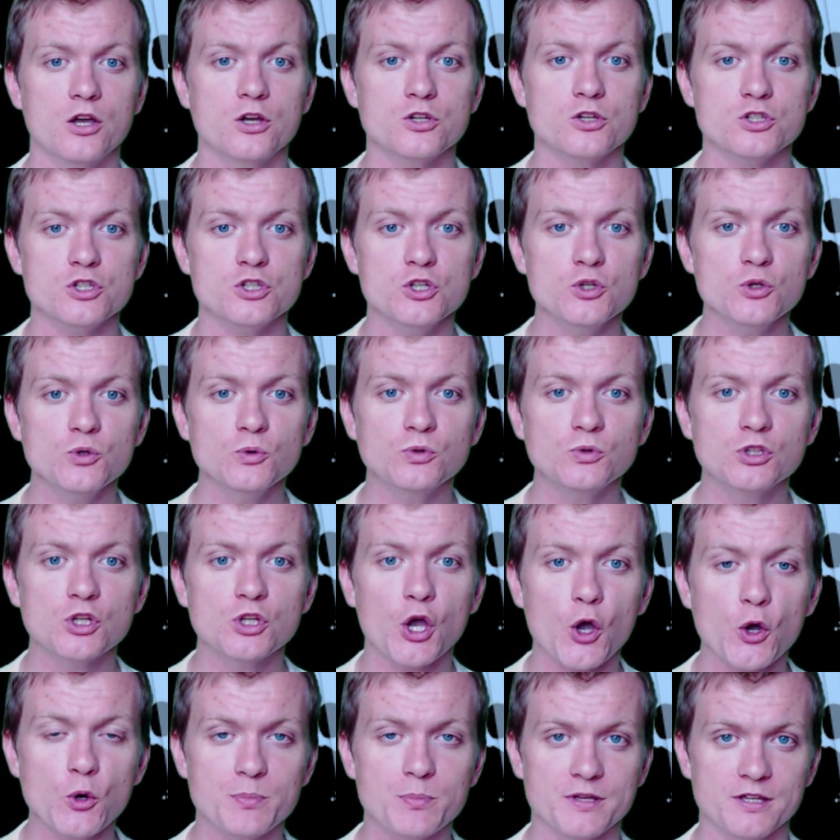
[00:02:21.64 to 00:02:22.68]

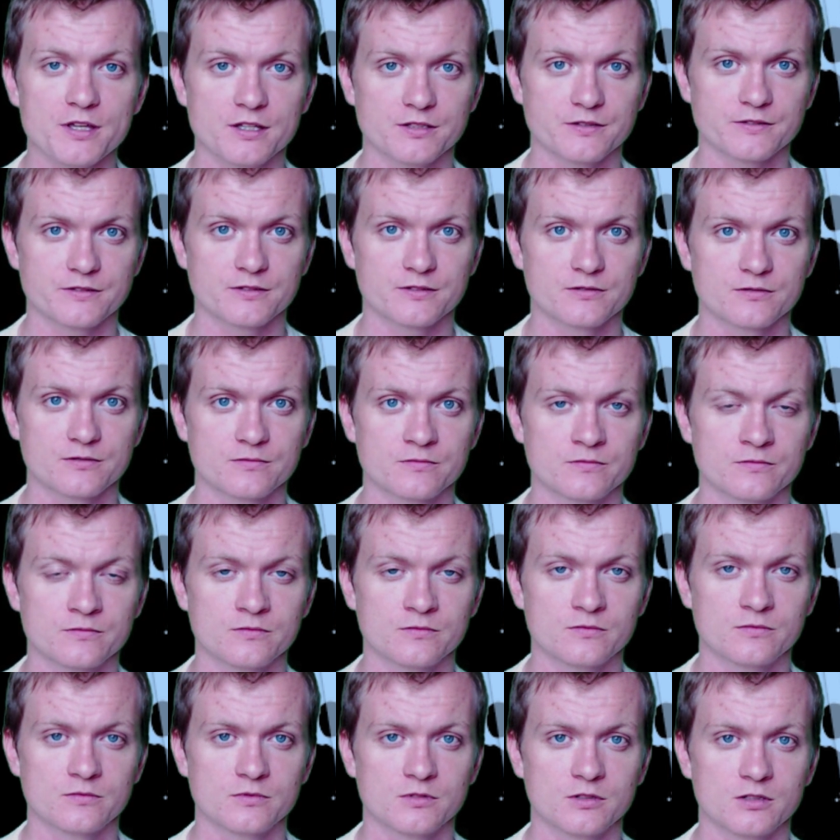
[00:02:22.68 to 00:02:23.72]
Utopias.
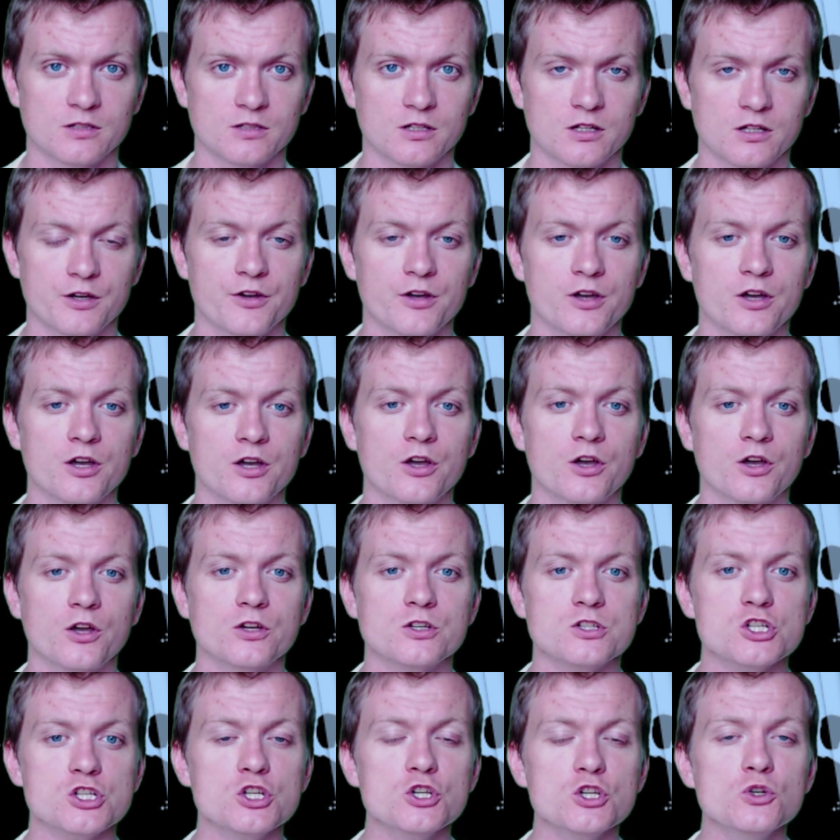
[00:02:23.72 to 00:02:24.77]

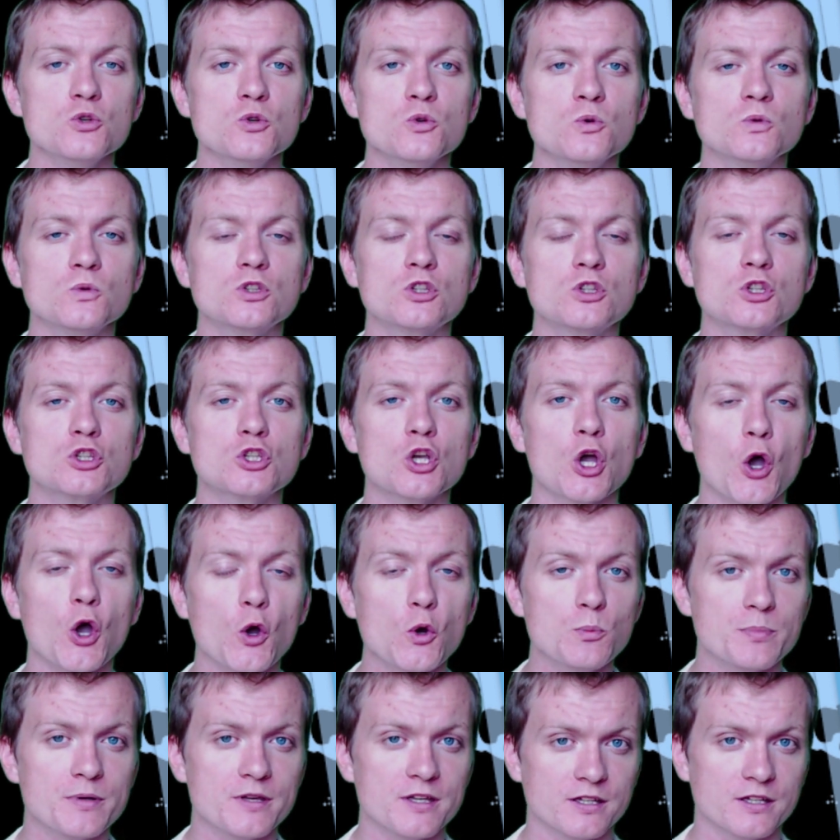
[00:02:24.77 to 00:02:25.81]

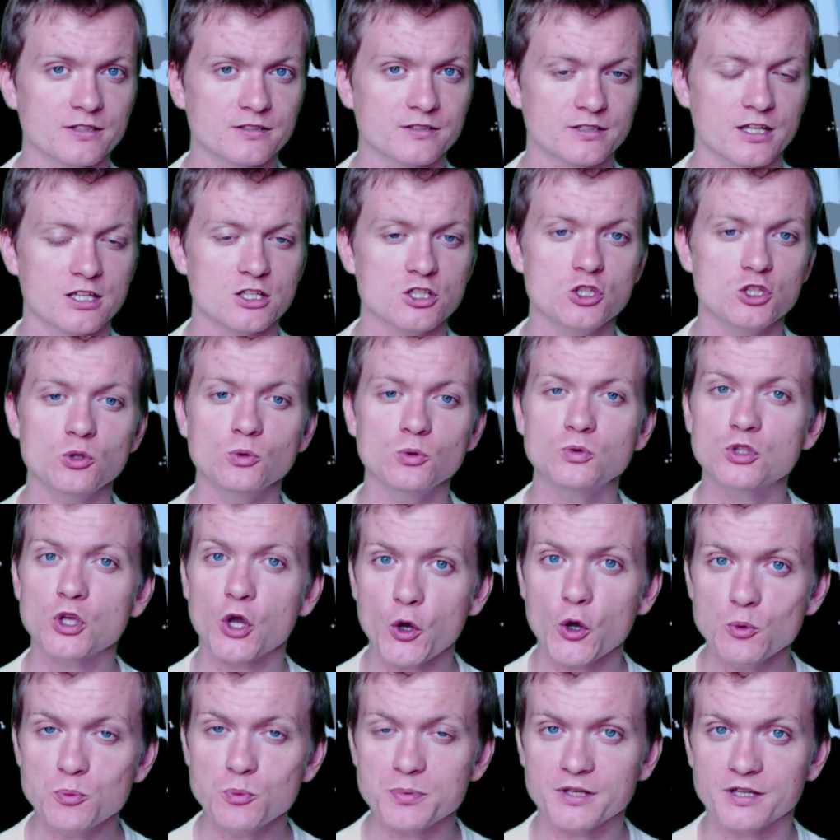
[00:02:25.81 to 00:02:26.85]
Utopias. A
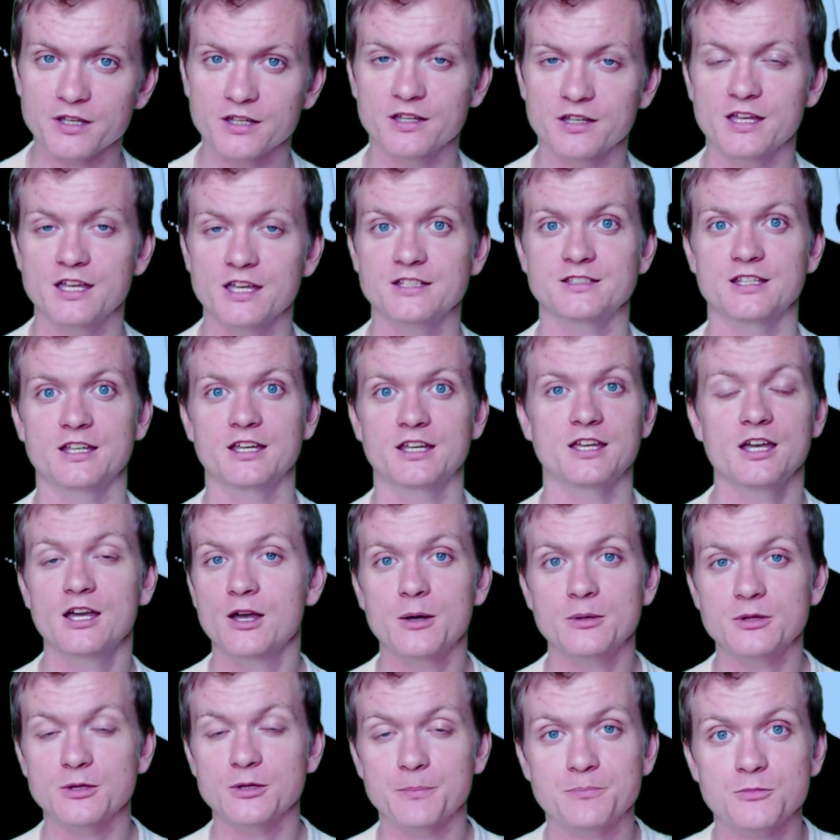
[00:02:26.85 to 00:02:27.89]
utopia is
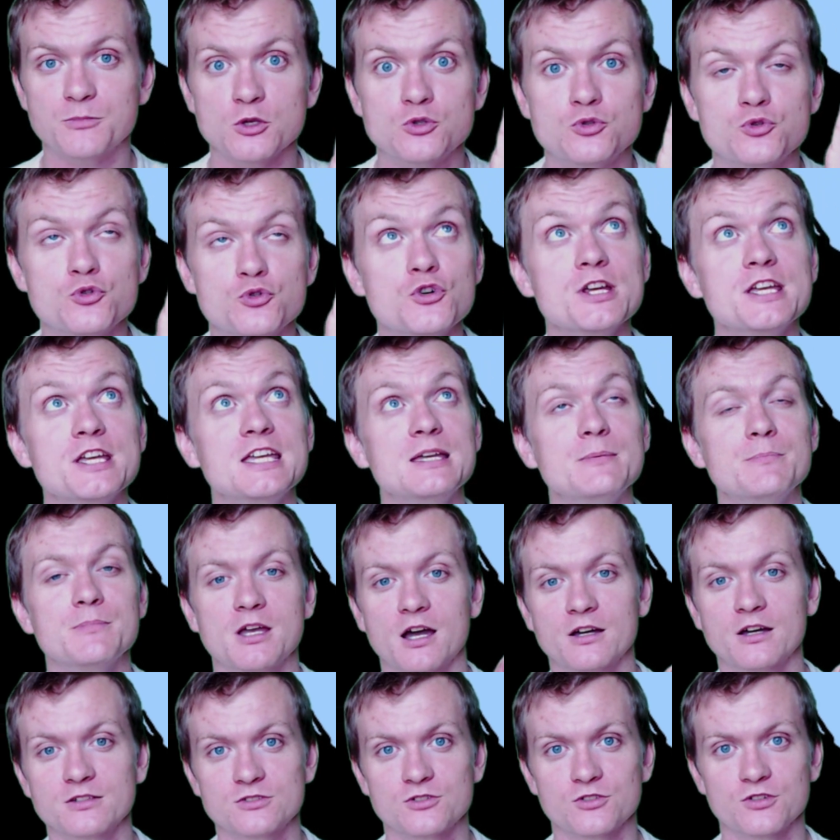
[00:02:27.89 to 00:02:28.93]
the dream
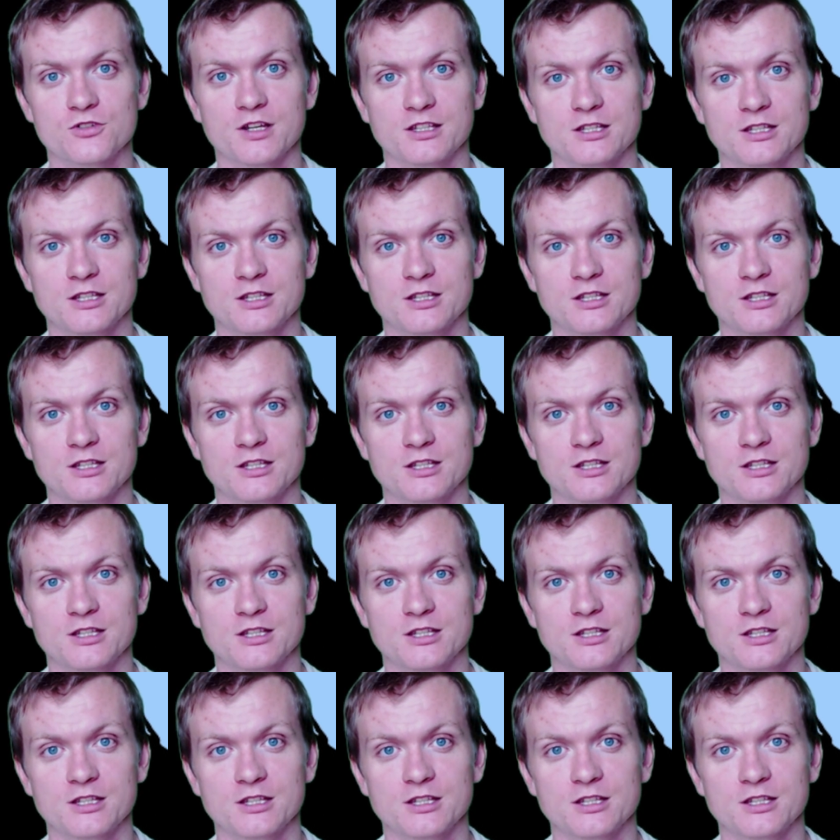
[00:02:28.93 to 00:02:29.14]
country.